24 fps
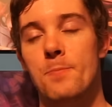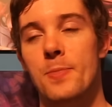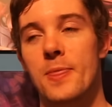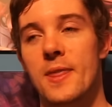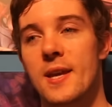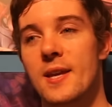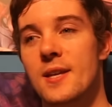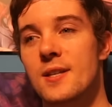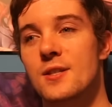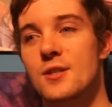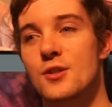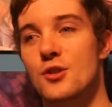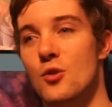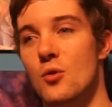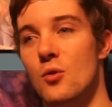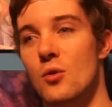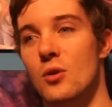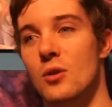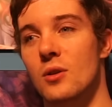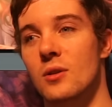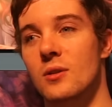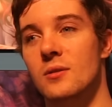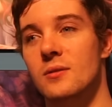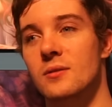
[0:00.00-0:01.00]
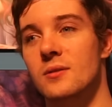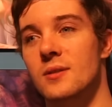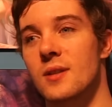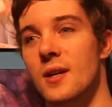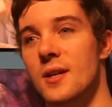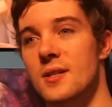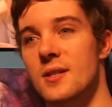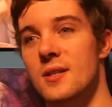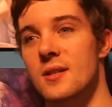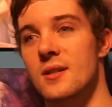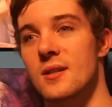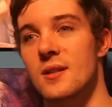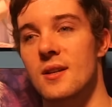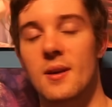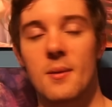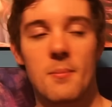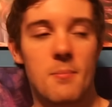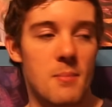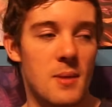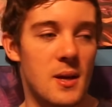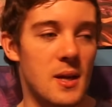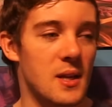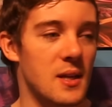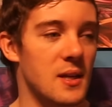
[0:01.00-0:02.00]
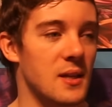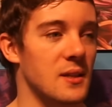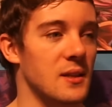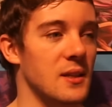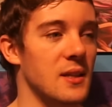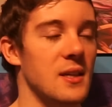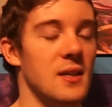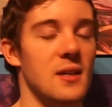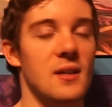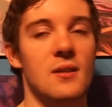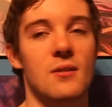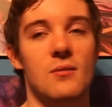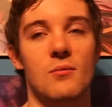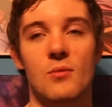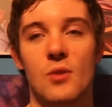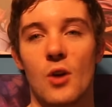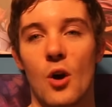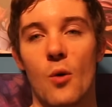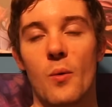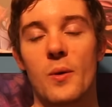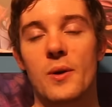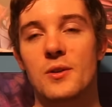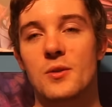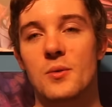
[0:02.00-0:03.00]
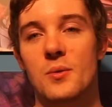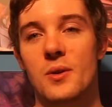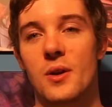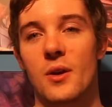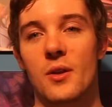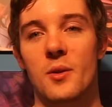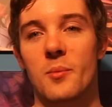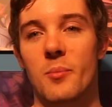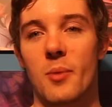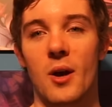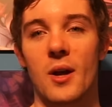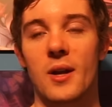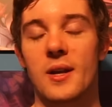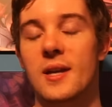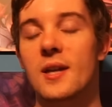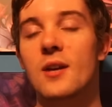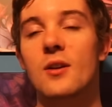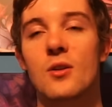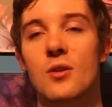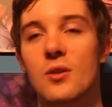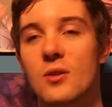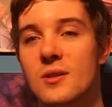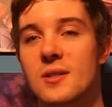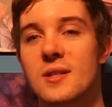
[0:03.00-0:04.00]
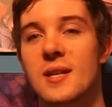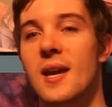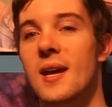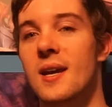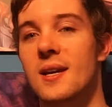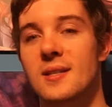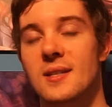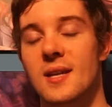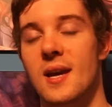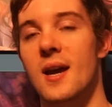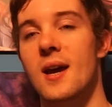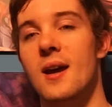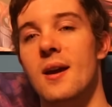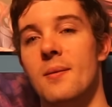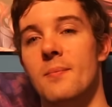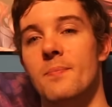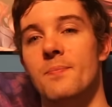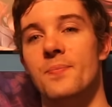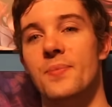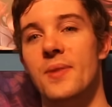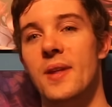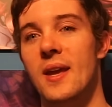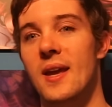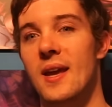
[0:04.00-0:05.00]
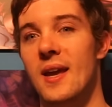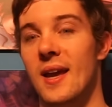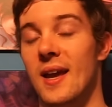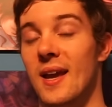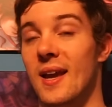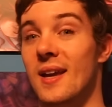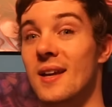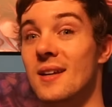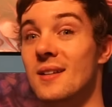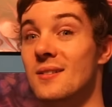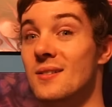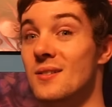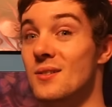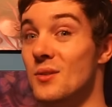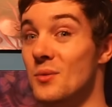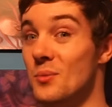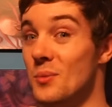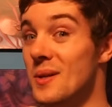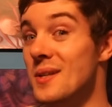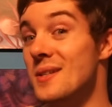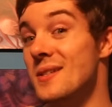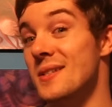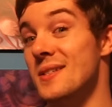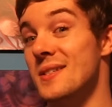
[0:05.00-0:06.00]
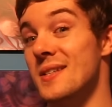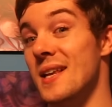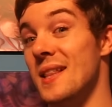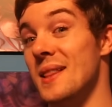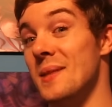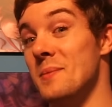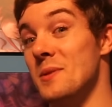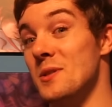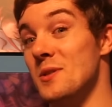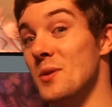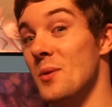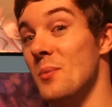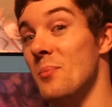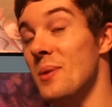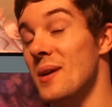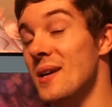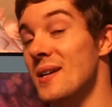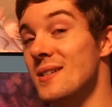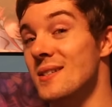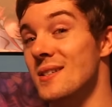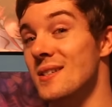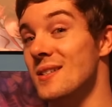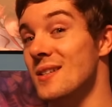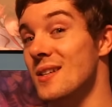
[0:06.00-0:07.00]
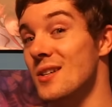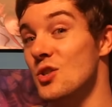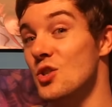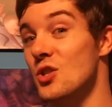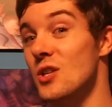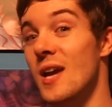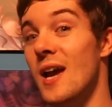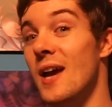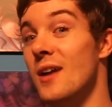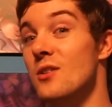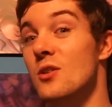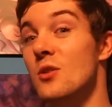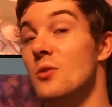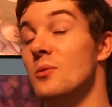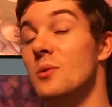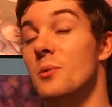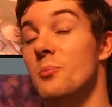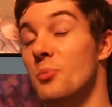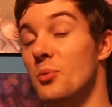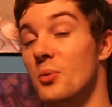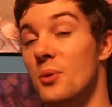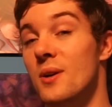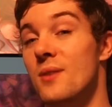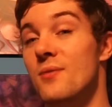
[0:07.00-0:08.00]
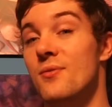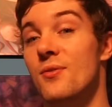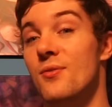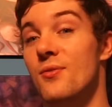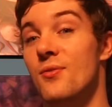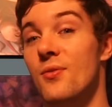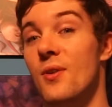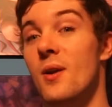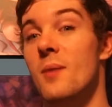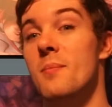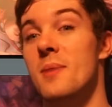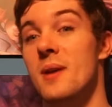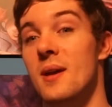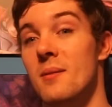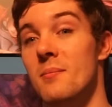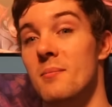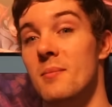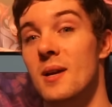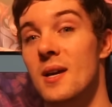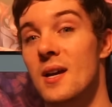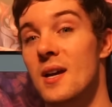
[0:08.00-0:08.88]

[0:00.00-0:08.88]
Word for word: his soul doesn't immediately go into another body. It could take time. And the reason Salem is so pissed is because she had no reprieve from him.